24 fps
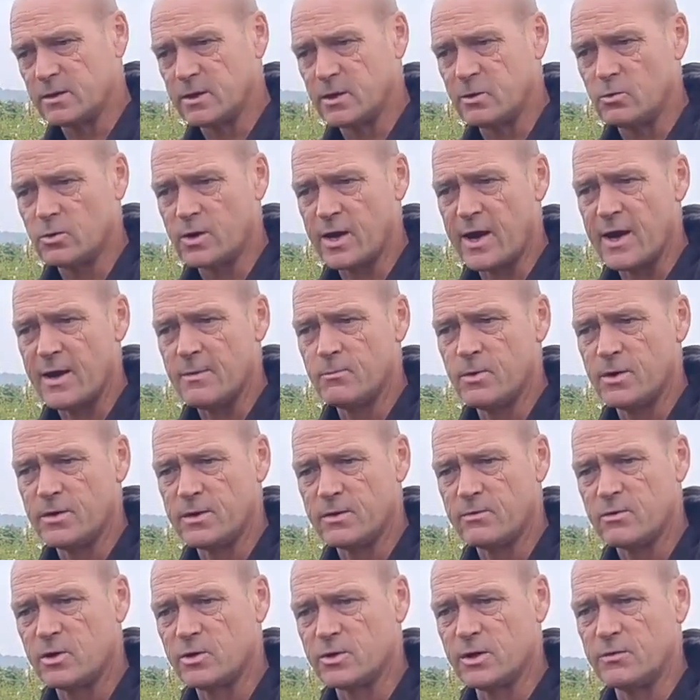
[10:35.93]
You'll get them with
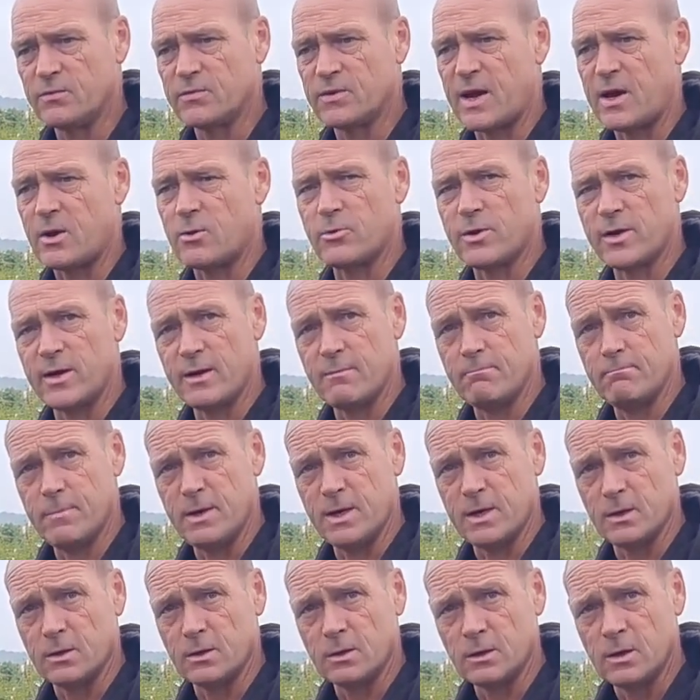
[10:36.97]
their only flowering in
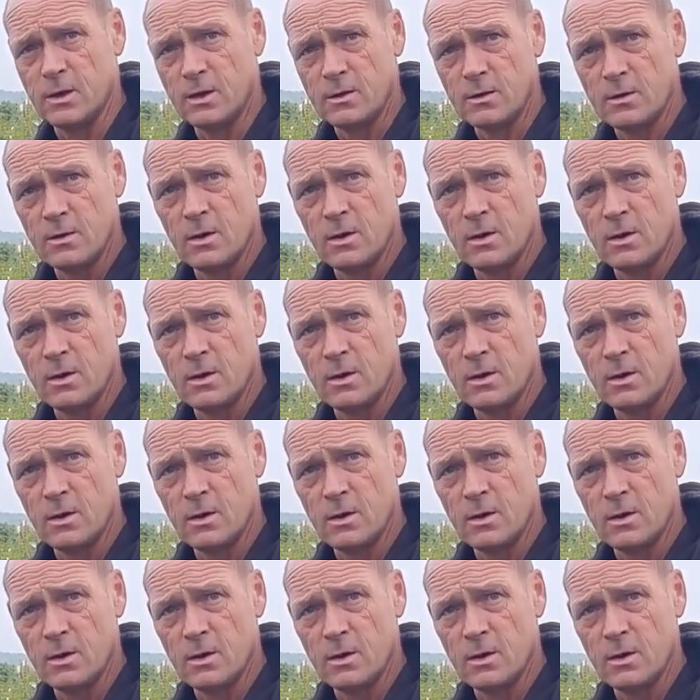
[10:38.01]
middle,